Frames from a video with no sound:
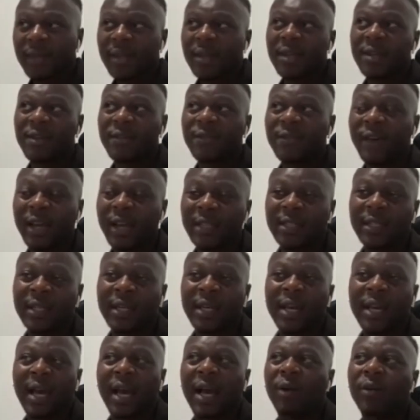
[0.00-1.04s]
in fact,
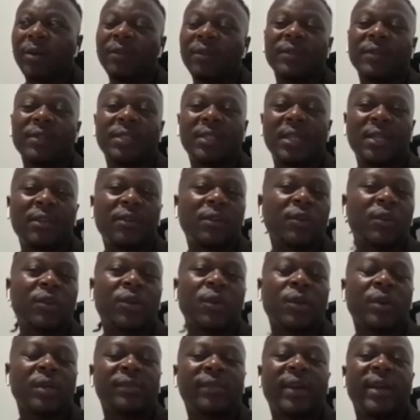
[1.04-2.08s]
I would even say not
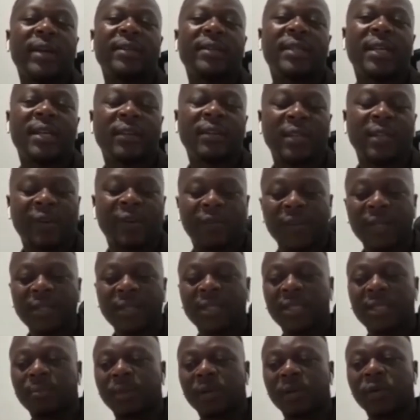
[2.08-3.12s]
go as far as
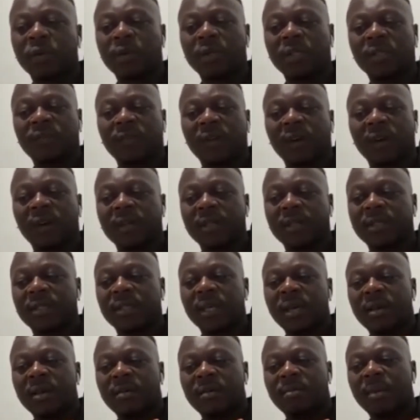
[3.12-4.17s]
diversity, but go as far as
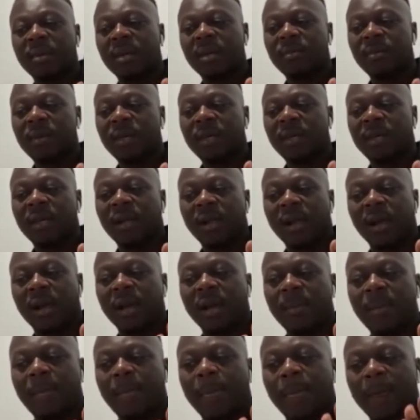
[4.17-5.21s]
maybe
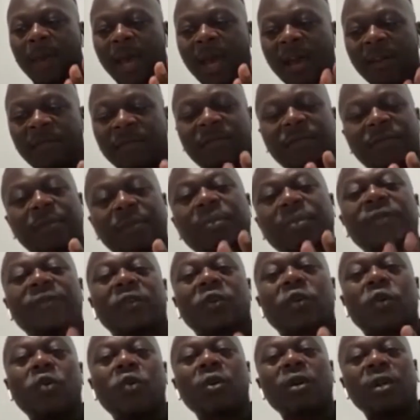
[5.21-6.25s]
having from
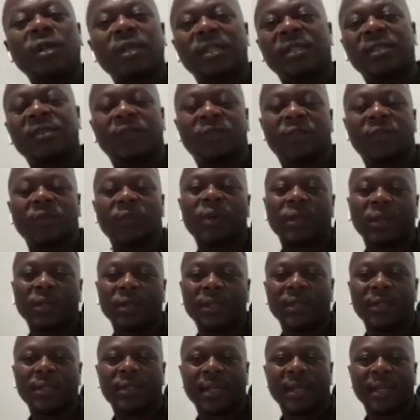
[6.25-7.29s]
different corners of the
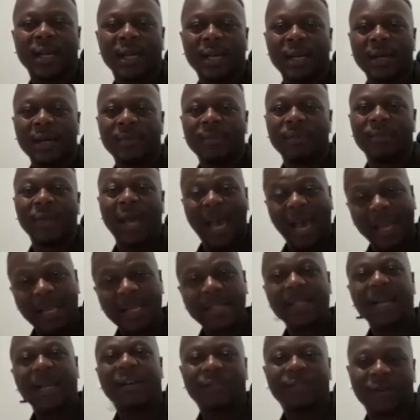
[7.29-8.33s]
world
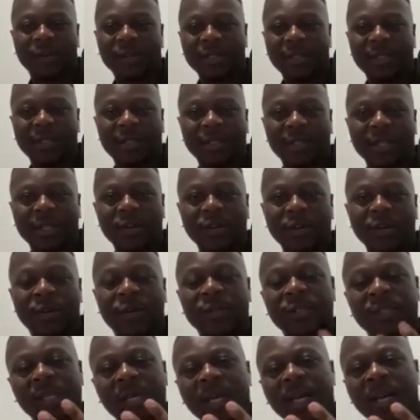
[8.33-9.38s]
and diverse, you know,
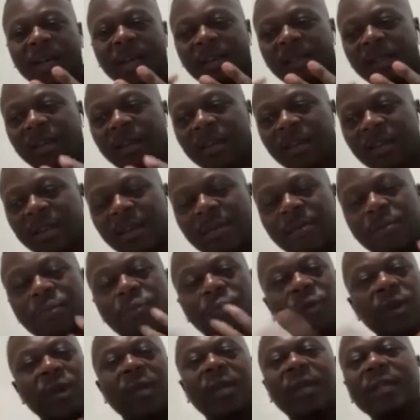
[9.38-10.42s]
because they
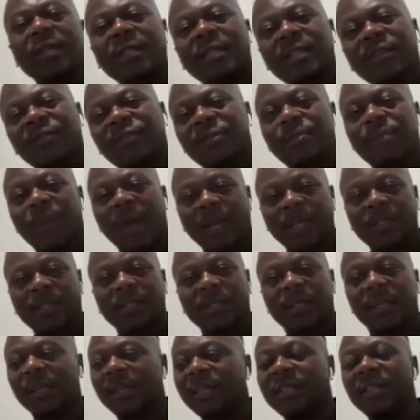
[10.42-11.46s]
bring a different
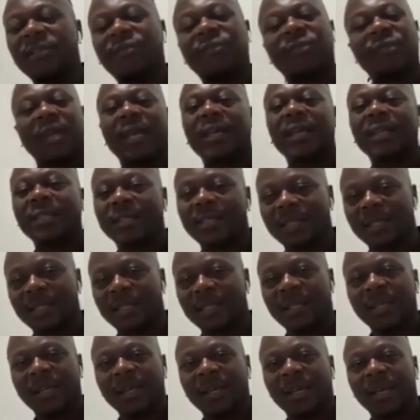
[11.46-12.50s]
passion and a different energy.
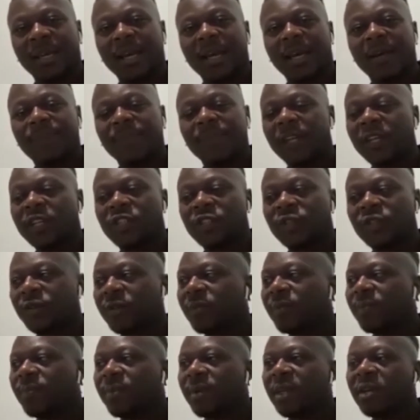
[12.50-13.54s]
It
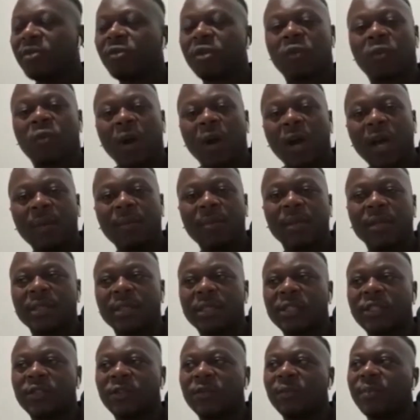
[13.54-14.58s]
shouldn't be a requirement.
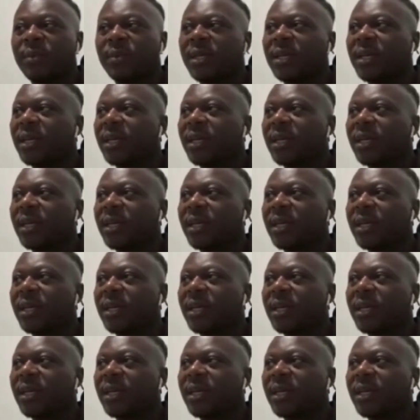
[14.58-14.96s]
It should be